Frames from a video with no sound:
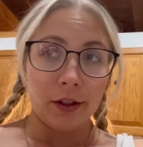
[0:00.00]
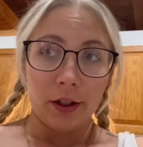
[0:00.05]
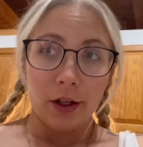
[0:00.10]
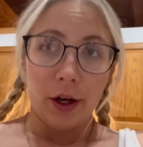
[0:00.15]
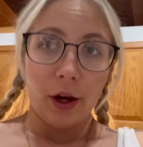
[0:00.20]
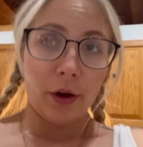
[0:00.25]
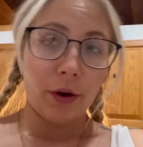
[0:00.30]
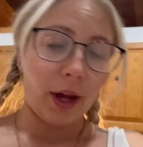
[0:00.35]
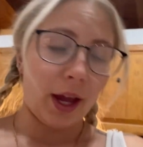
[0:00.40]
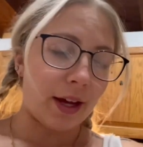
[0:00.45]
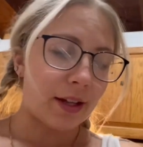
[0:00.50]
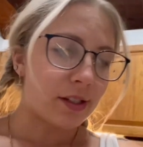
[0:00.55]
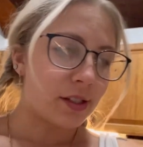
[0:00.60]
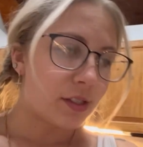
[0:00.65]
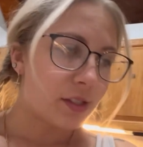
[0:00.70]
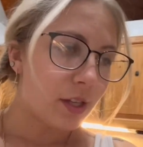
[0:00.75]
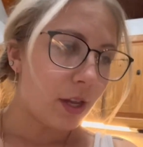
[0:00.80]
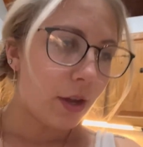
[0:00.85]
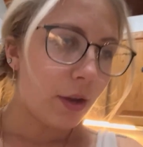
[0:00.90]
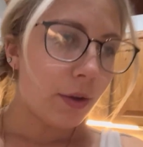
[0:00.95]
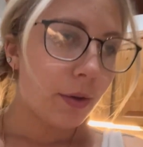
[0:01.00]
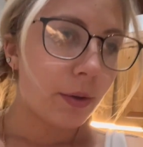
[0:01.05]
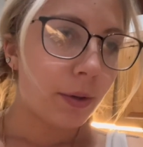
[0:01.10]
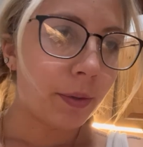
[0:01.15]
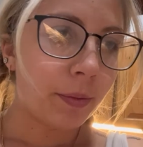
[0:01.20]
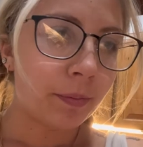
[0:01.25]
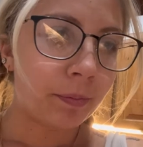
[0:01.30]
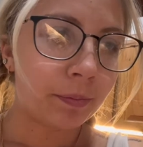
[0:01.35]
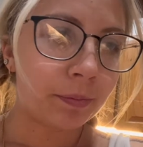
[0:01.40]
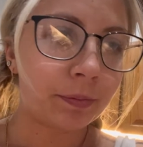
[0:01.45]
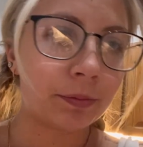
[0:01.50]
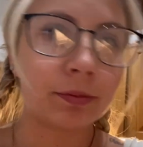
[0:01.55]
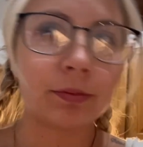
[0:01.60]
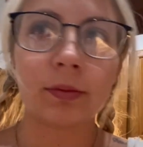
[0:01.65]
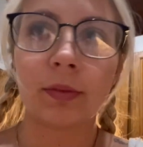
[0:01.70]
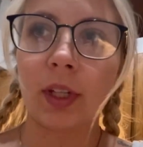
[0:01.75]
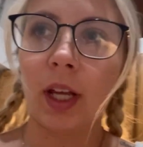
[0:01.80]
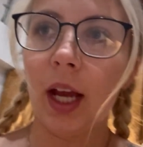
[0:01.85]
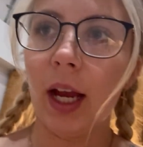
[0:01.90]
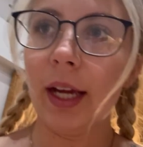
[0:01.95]
Okay, so
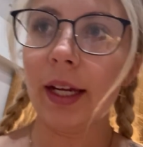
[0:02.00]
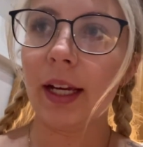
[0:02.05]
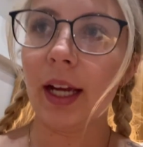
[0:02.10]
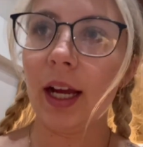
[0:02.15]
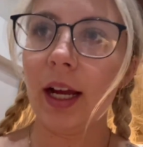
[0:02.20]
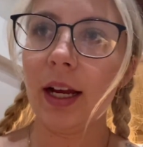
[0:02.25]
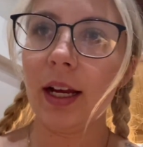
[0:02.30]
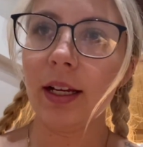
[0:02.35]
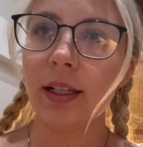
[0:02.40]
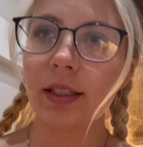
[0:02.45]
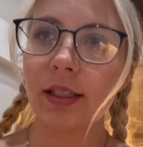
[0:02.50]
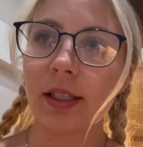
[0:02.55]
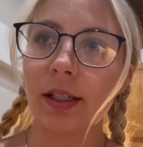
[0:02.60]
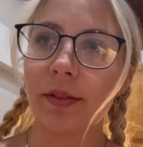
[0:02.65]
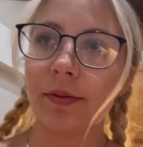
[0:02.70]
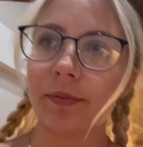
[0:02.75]
I got